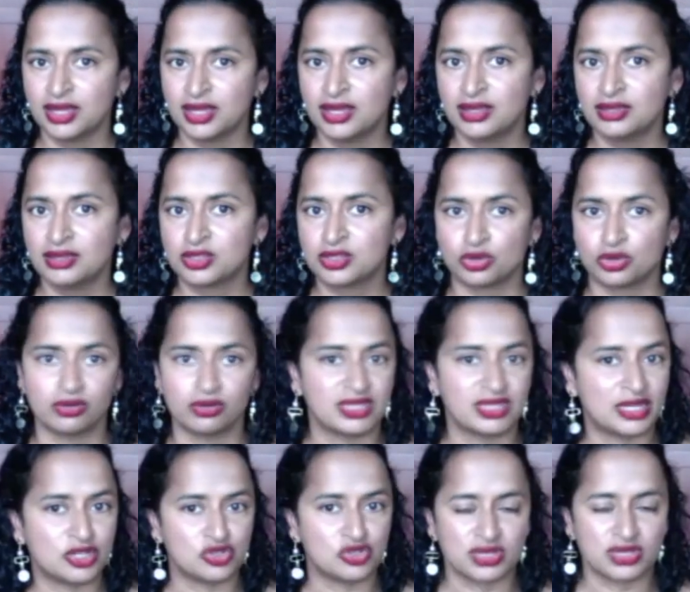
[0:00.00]
certain
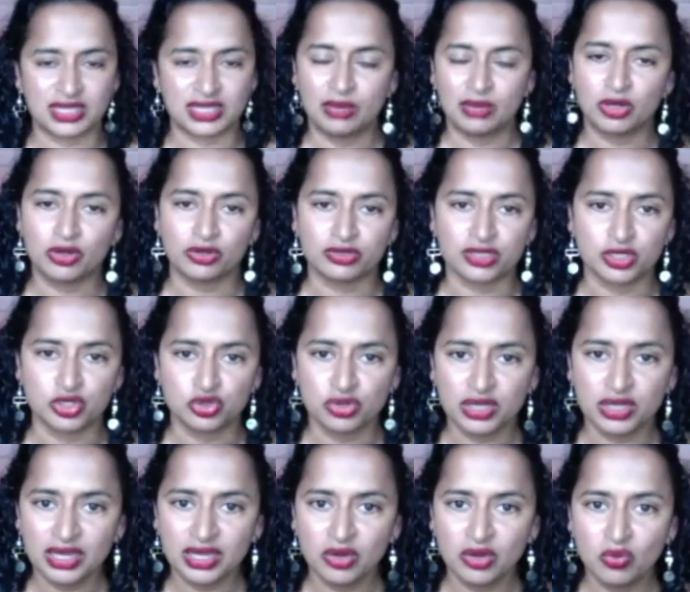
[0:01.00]
dangerous chemicals in
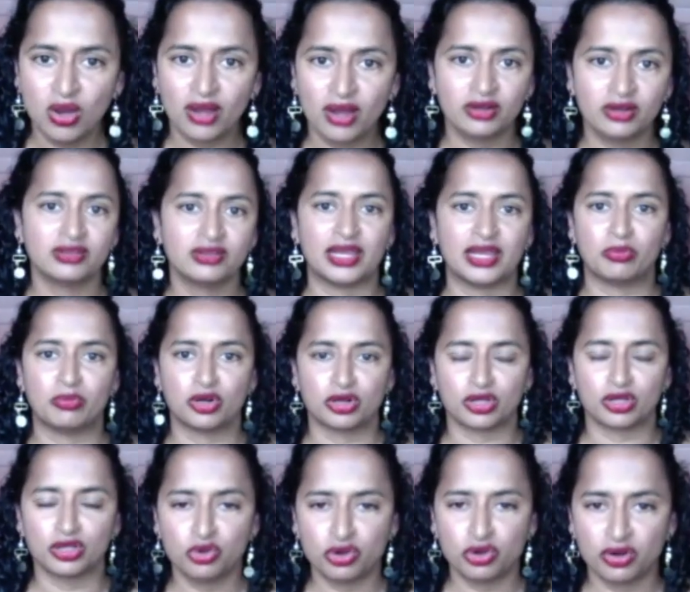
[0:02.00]
drinking water, like
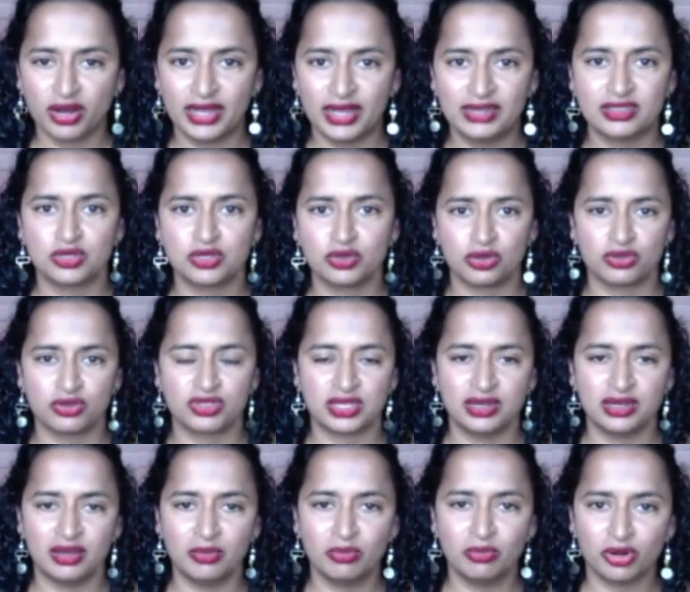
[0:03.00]
perchlorate. So there's a
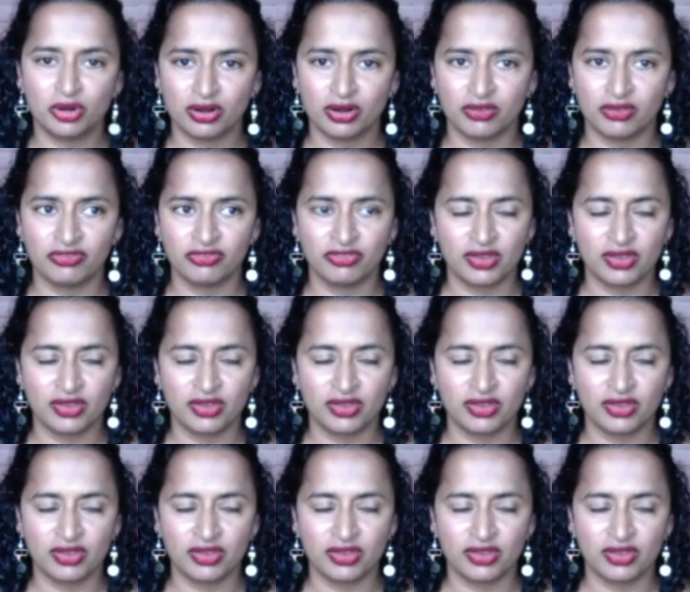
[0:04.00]
number of